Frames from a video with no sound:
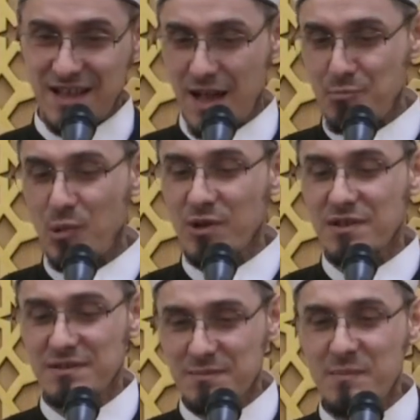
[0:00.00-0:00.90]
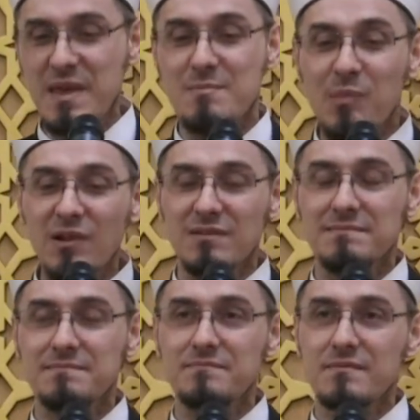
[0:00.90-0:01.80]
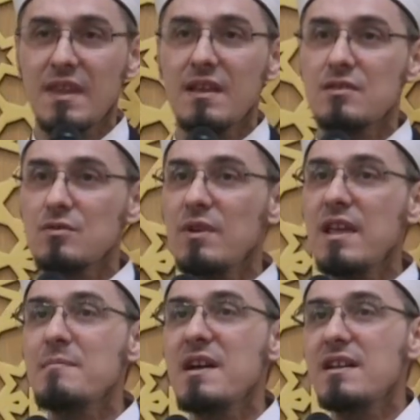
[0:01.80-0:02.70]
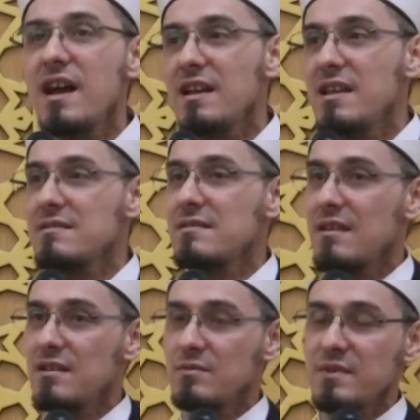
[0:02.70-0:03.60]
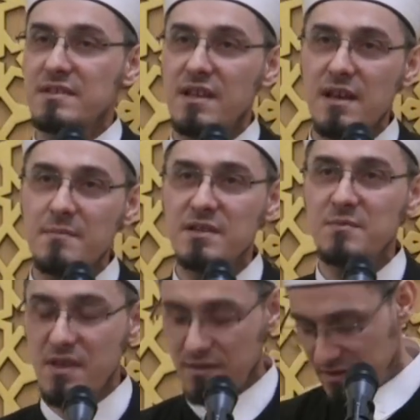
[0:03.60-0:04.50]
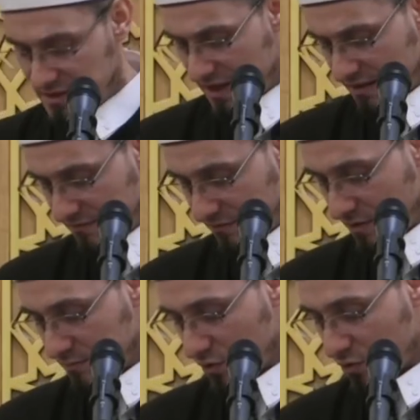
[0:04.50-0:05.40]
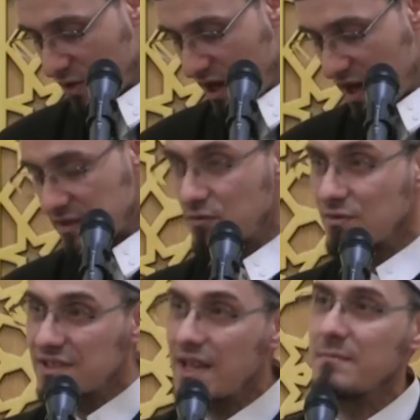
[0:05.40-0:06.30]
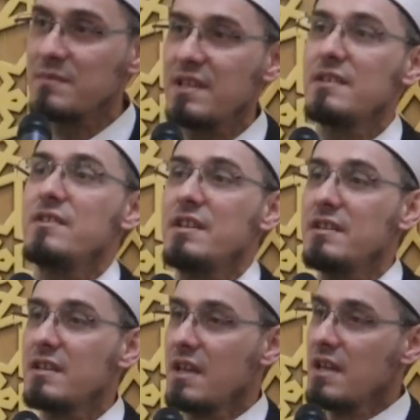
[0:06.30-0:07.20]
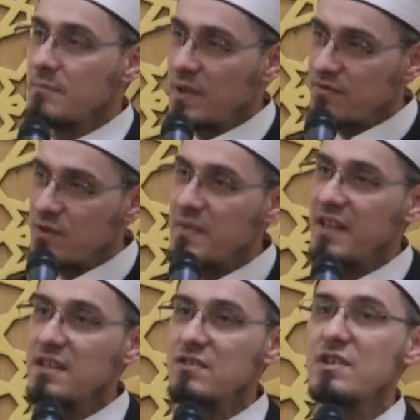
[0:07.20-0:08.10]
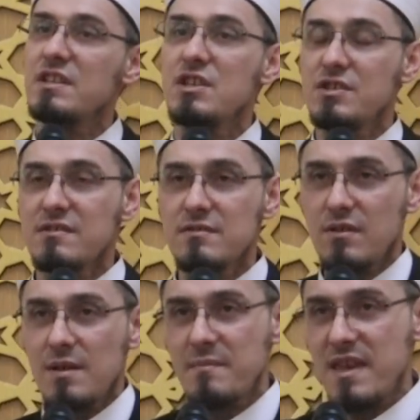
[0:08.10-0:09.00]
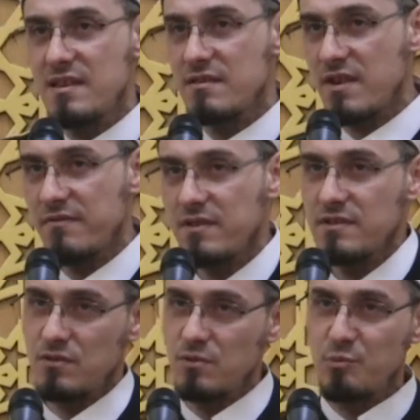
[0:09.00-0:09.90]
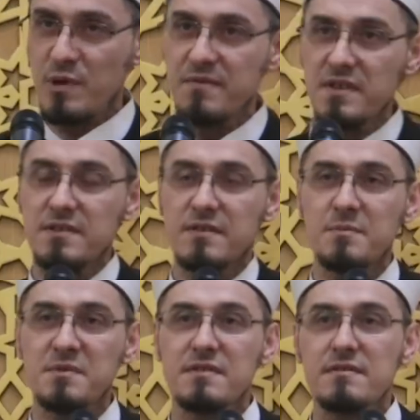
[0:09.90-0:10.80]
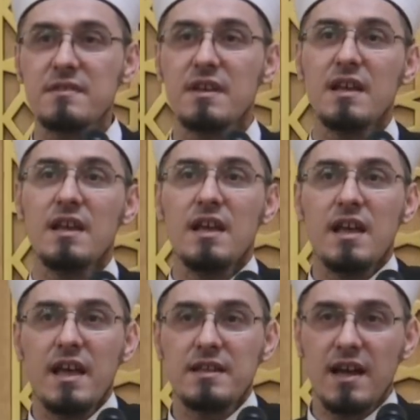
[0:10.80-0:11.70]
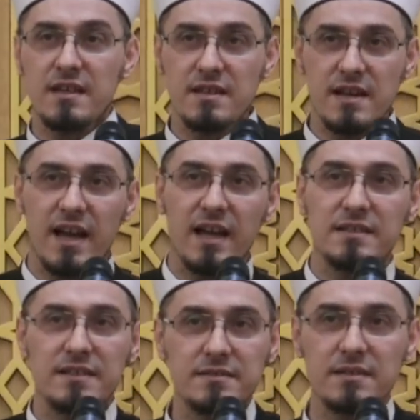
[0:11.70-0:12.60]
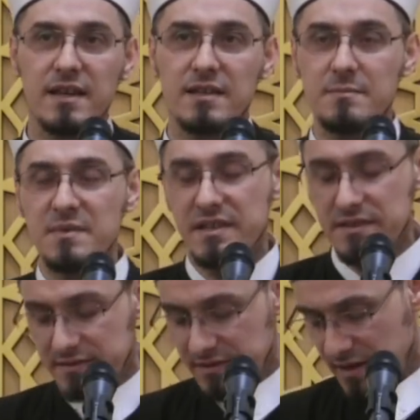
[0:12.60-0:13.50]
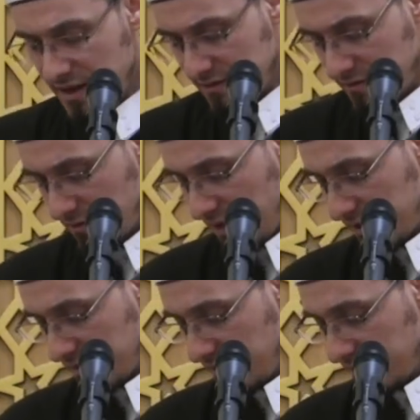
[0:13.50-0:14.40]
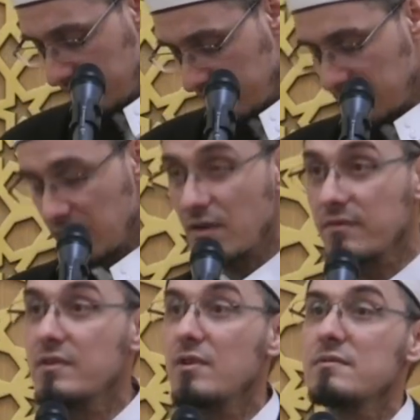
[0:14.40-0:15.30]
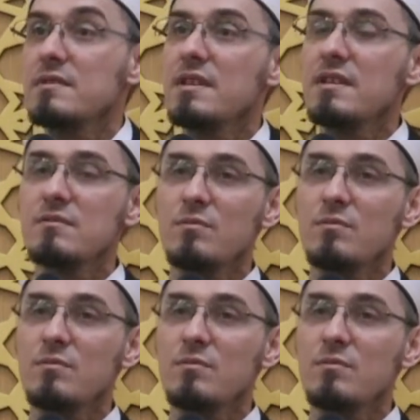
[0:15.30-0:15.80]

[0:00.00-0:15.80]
upon people. Sulaiman alayhi salatu wasalam, as we understand from the Quran to some degree, but from other traditions, so I'm making reference to previous scriptures and other hadith, like Ibn Kathir has collected a lot of those in his